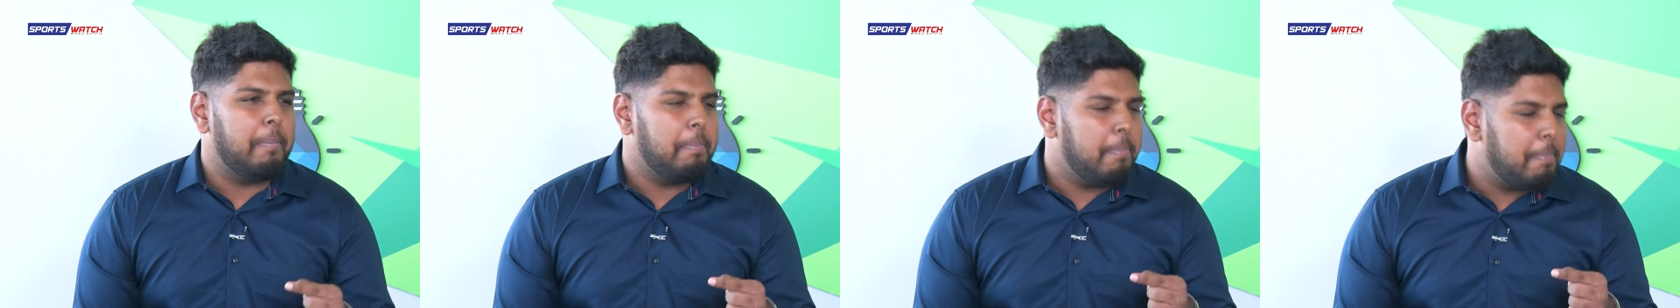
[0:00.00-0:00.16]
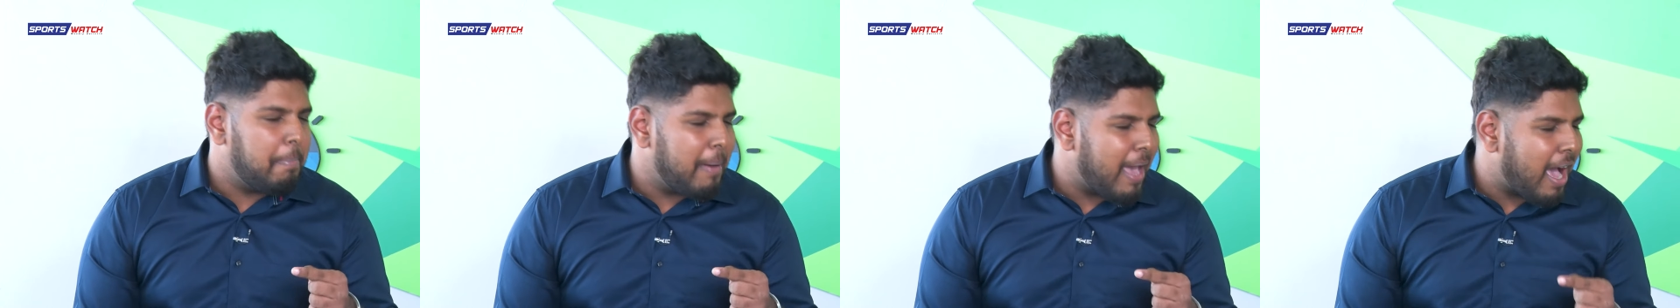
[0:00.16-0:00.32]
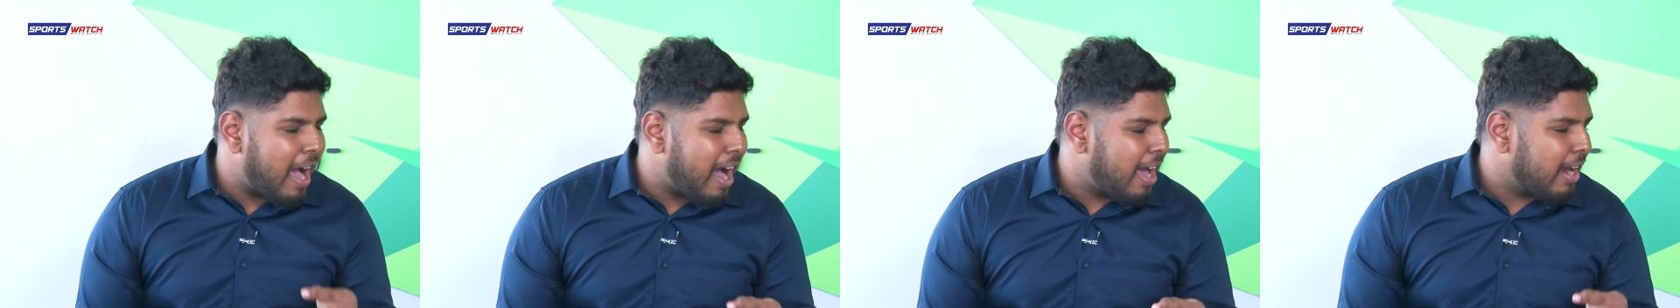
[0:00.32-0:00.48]

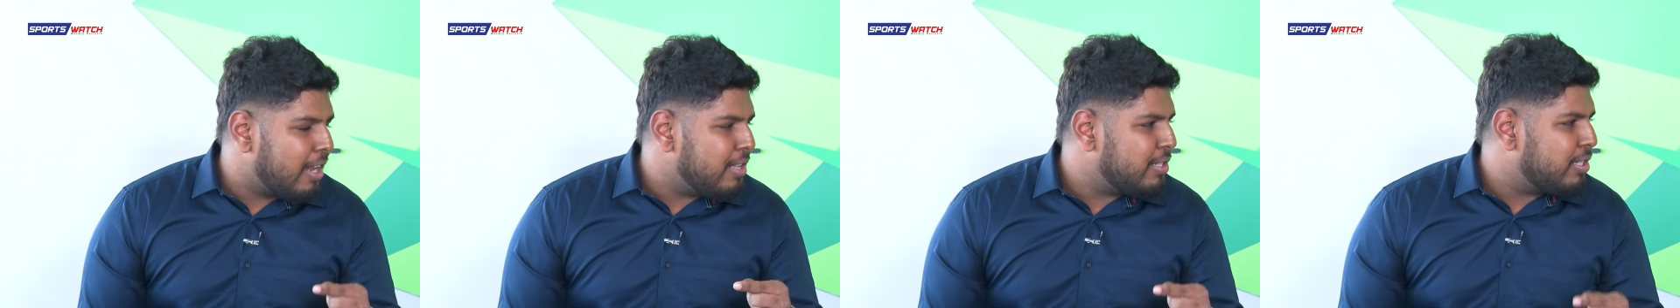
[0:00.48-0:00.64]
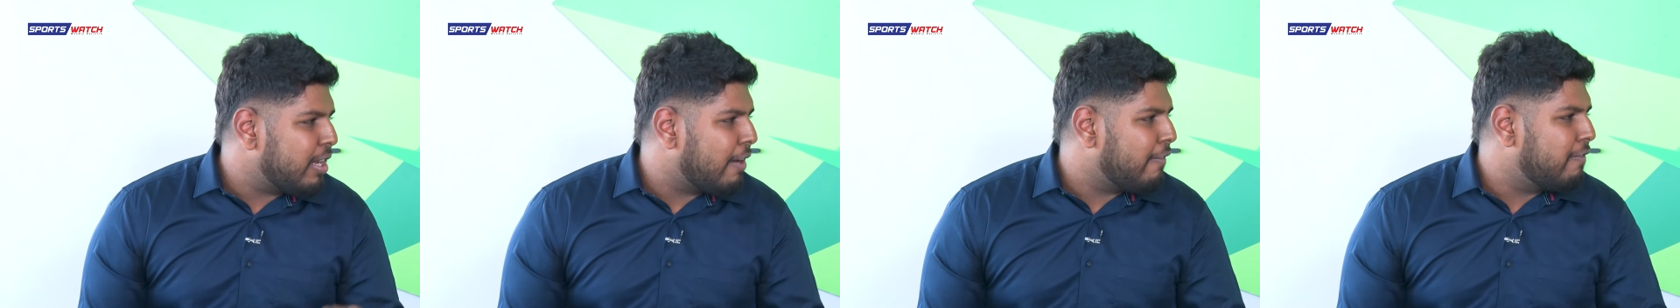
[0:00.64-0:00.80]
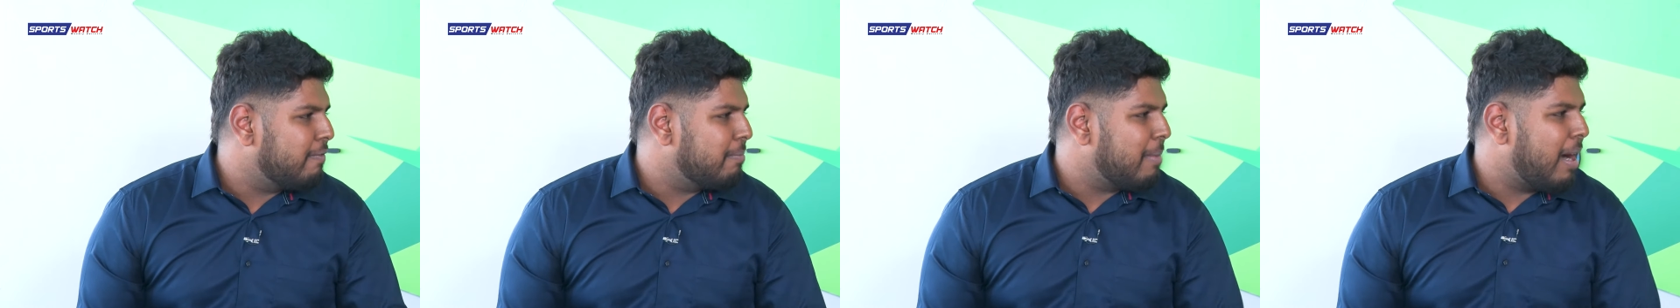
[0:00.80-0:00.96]

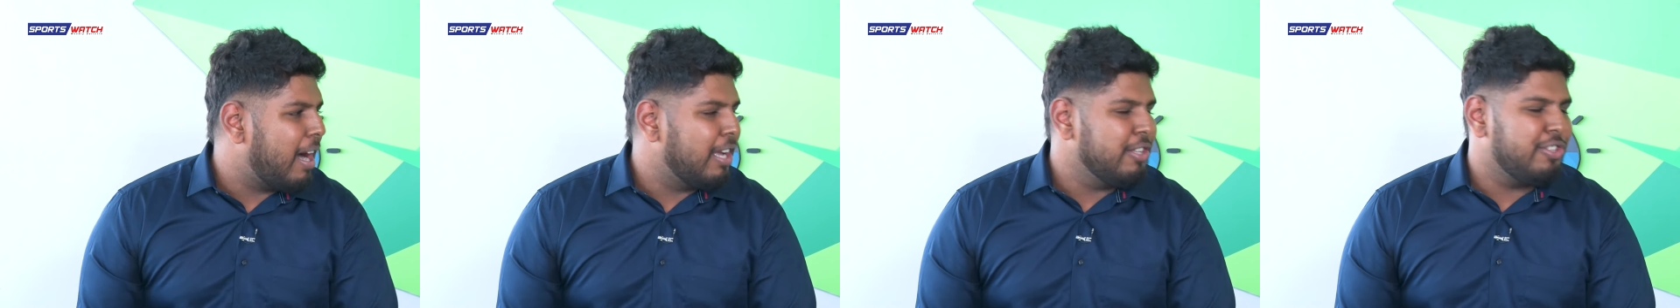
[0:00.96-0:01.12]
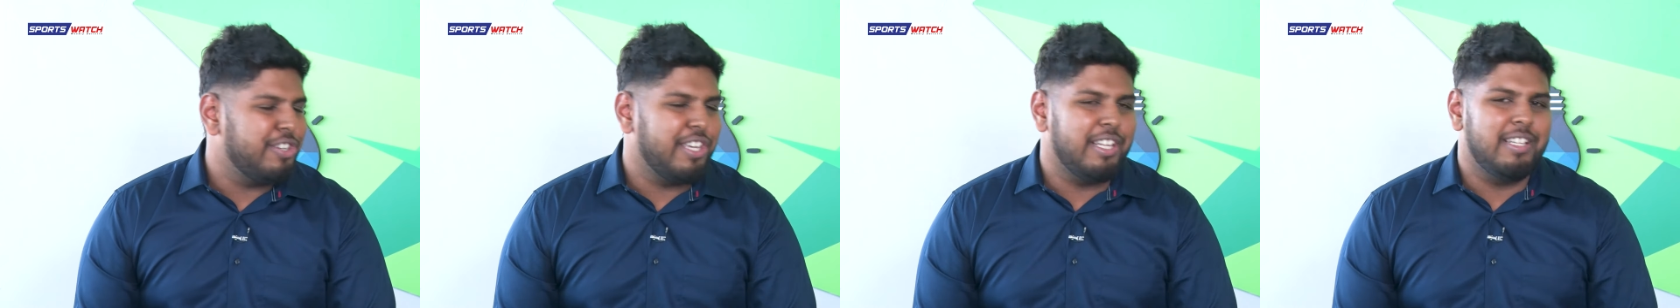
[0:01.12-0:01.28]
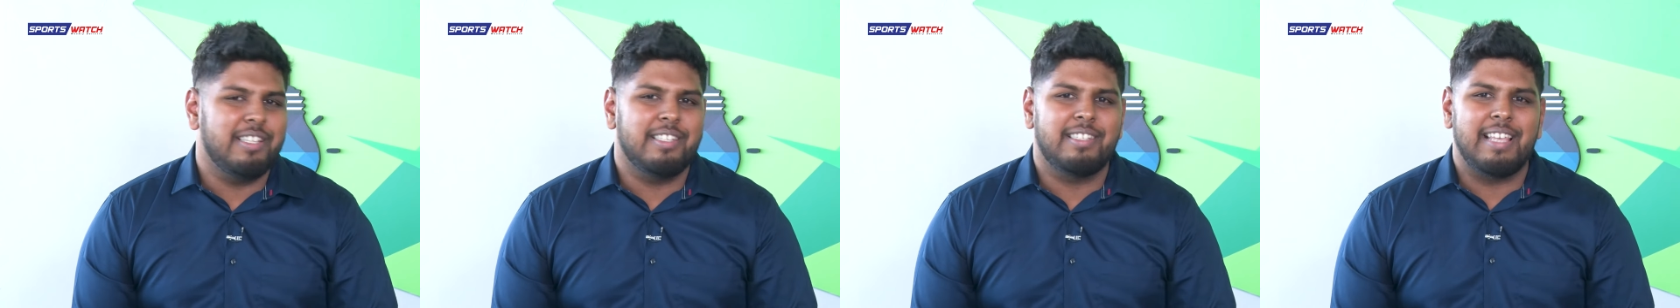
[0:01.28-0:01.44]
barest of
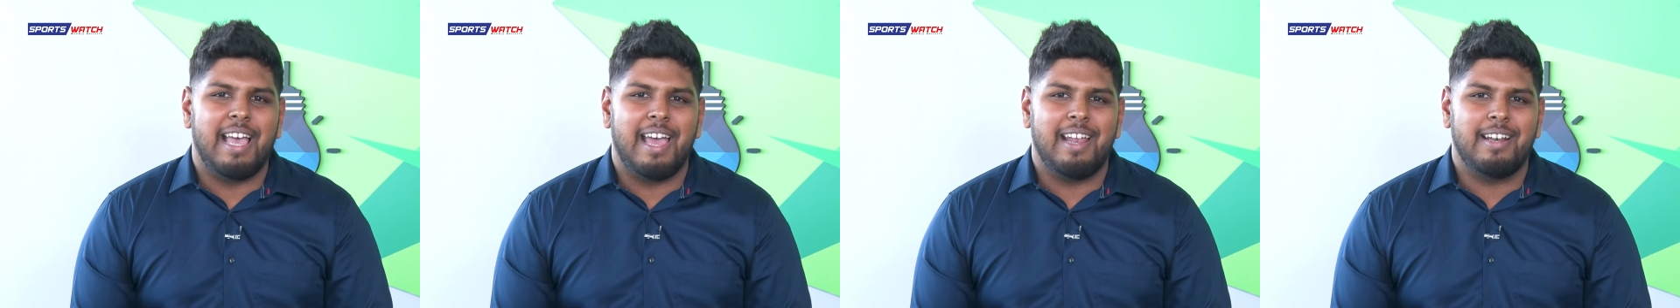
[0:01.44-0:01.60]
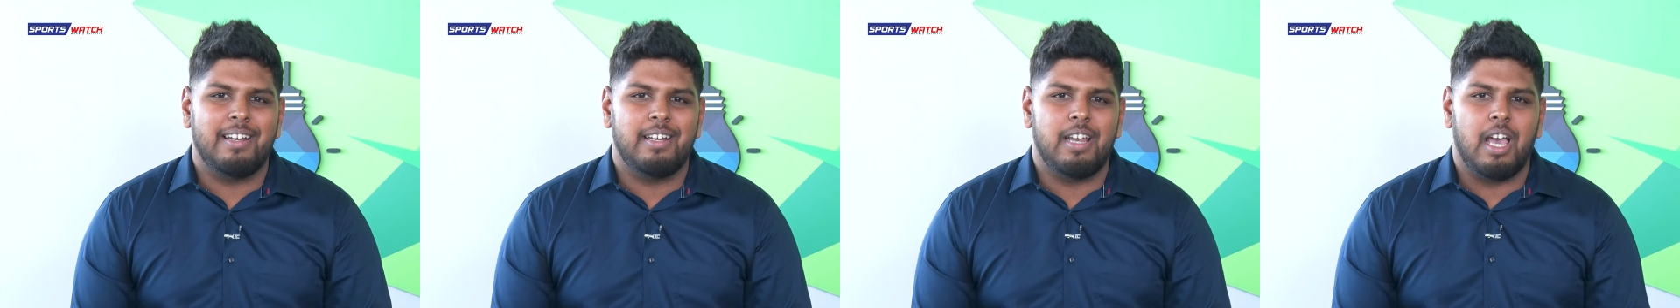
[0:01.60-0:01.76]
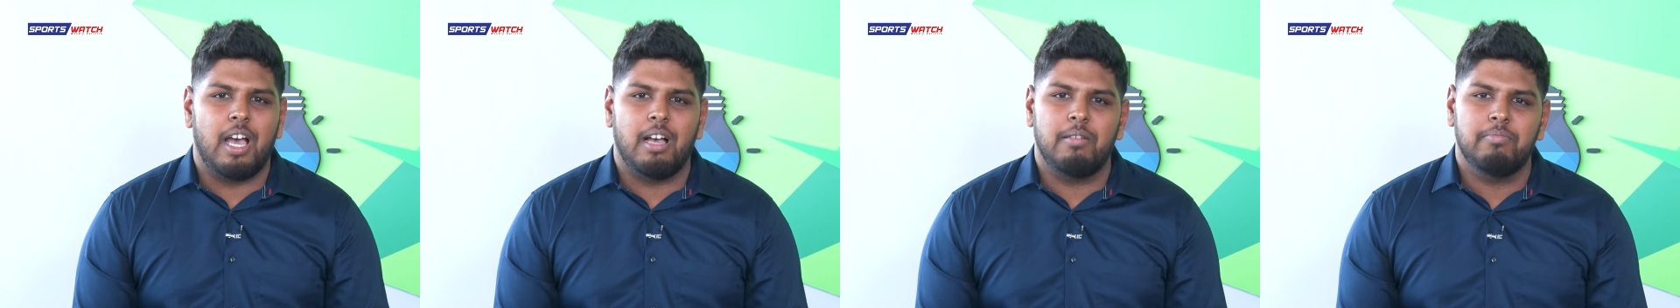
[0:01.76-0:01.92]
margins,
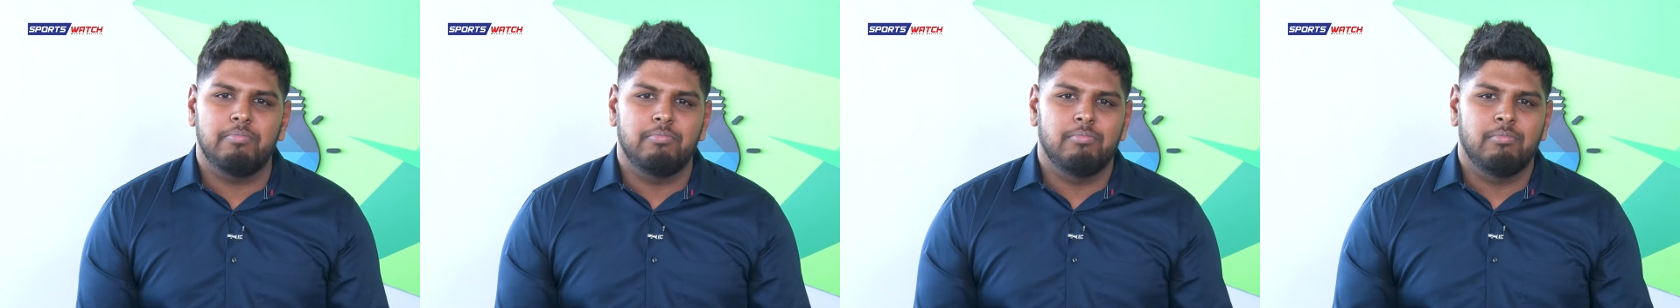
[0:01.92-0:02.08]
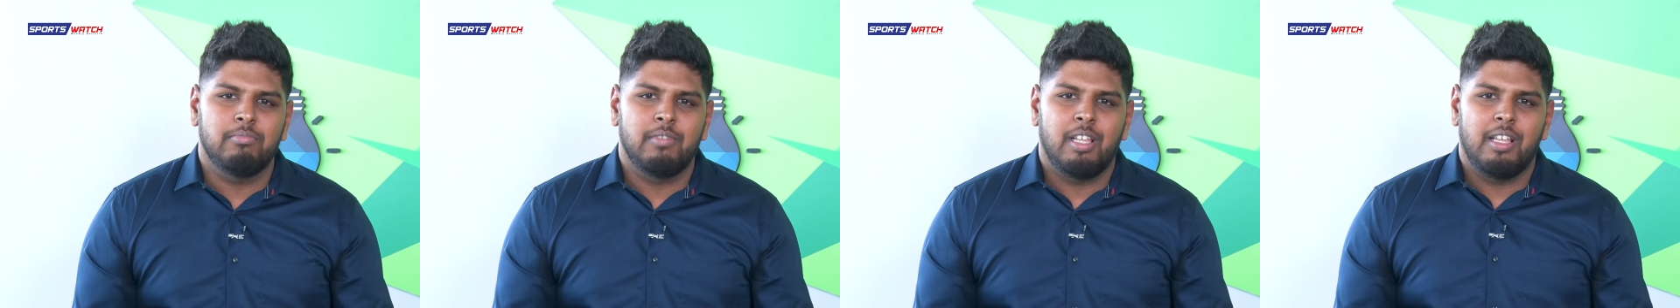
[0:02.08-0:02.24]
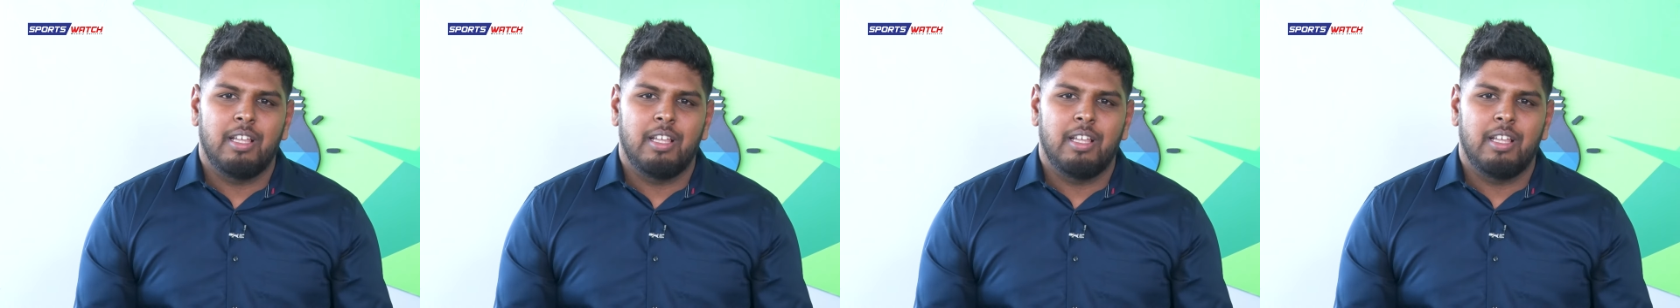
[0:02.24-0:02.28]
and uh,